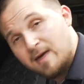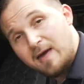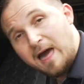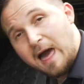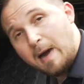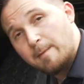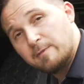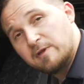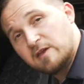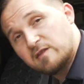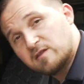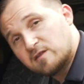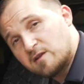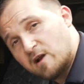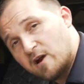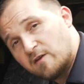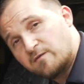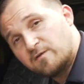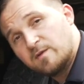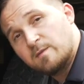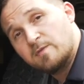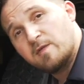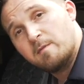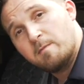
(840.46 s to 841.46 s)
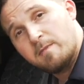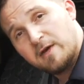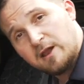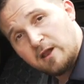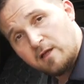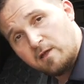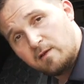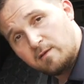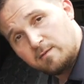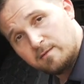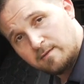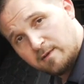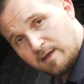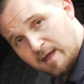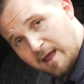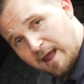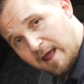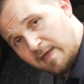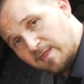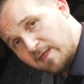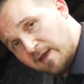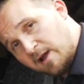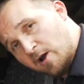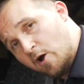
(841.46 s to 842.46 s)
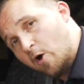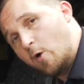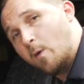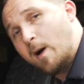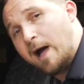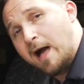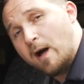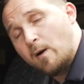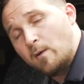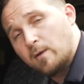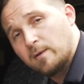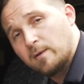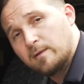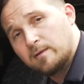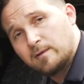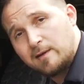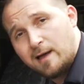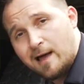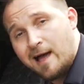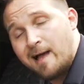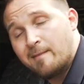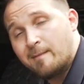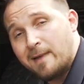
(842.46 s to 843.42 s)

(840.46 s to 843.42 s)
I'm going to start from the middle and then go out on